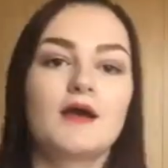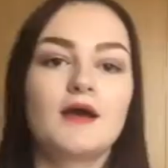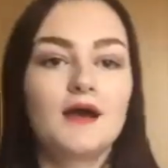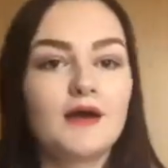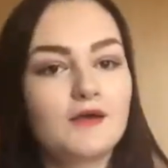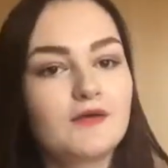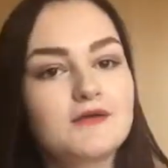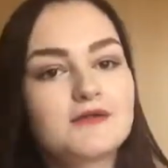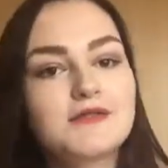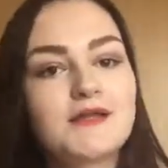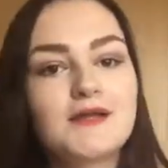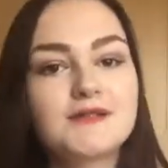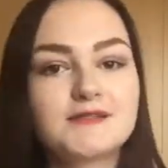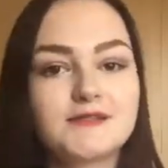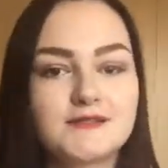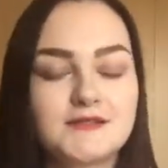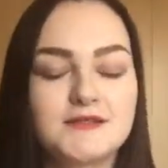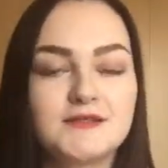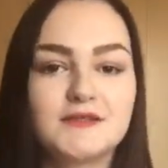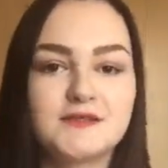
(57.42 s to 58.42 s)
I'd also like
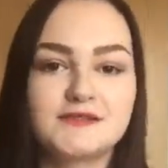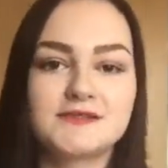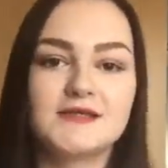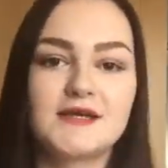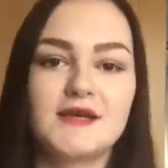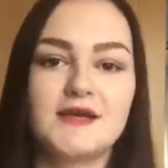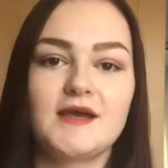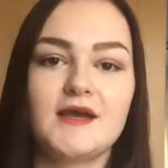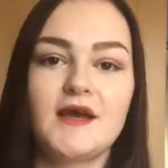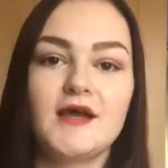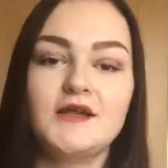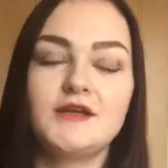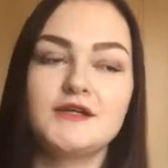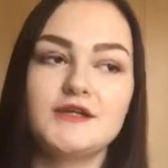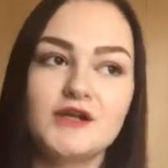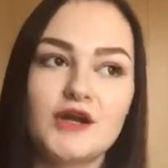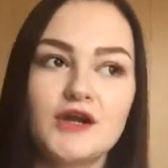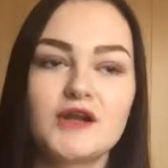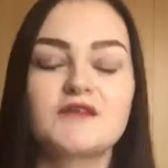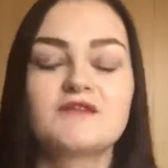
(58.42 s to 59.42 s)
to say a
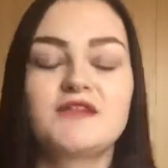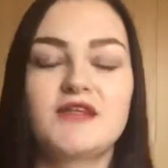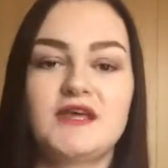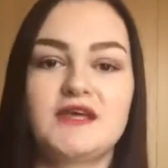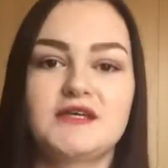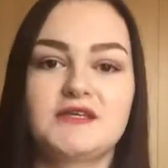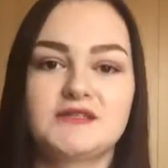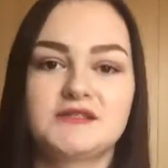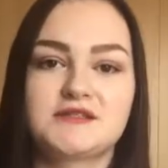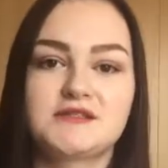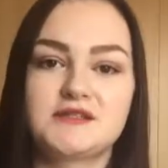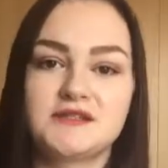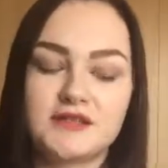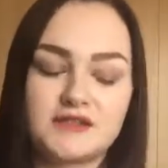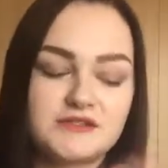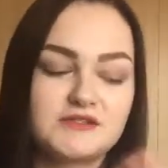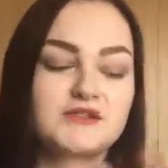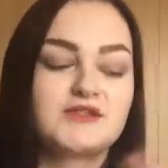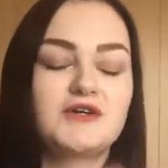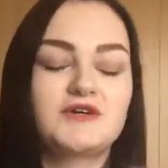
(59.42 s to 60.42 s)
lot of this
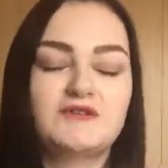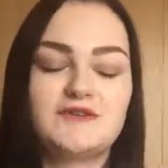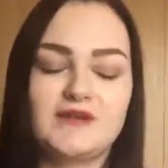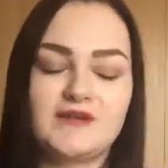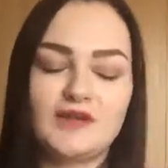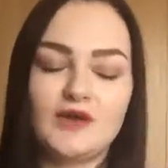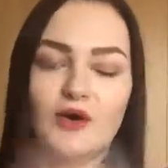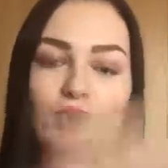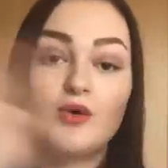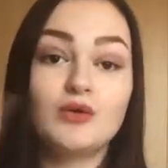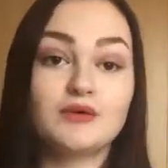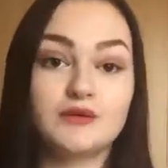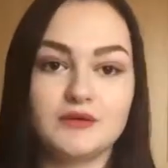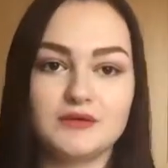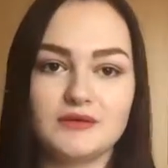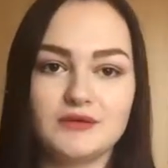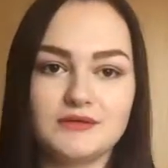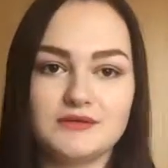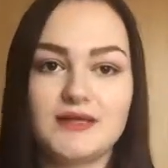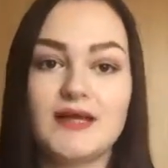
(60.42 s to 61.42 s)
stuff in the whole
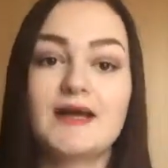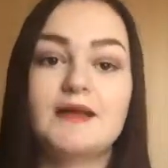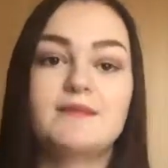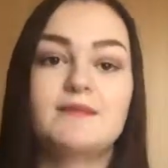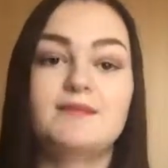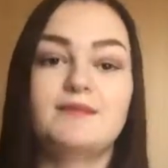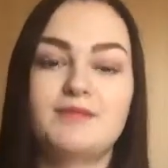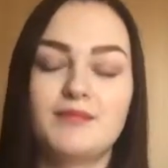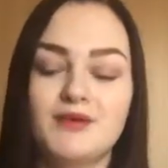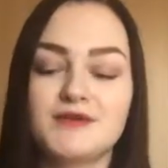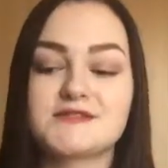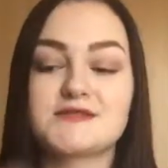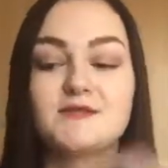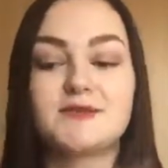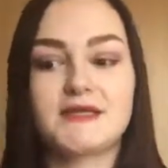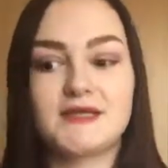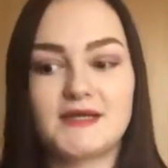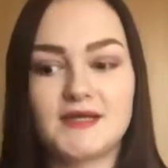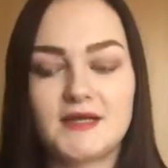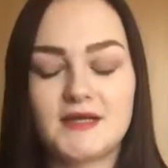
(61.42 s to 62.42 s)
haul and
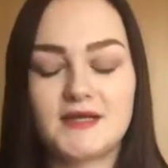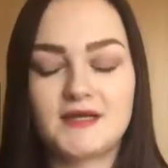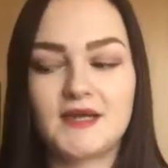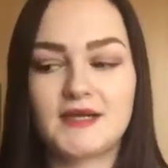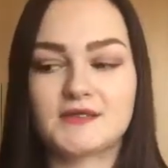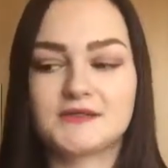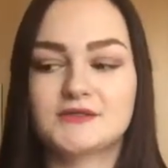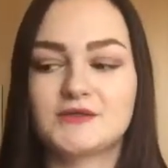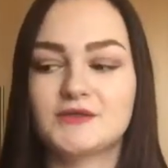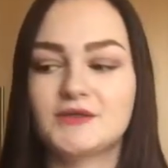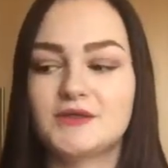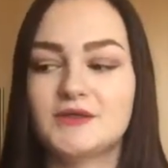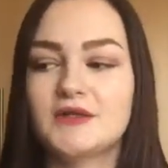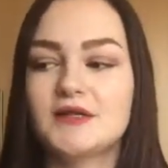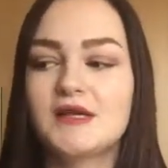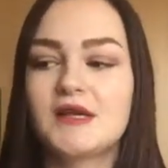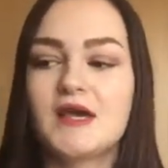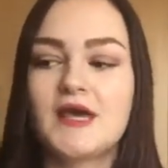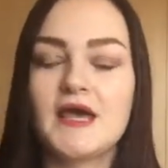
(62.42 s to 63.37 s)
possibly next haul